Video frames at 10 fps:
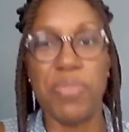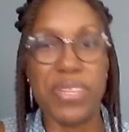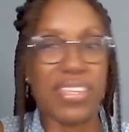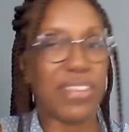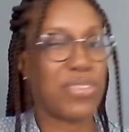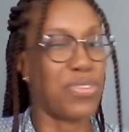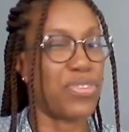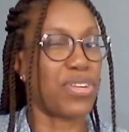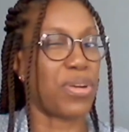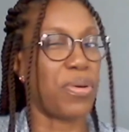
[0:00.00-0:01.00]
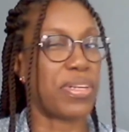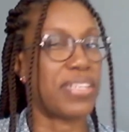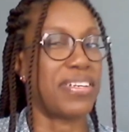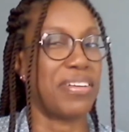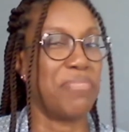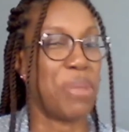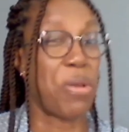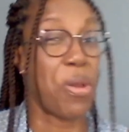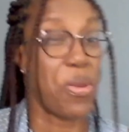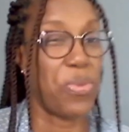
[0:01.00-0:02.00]
with a trick question, but
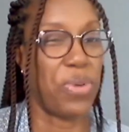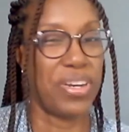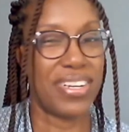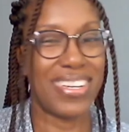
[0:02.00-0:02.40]
no.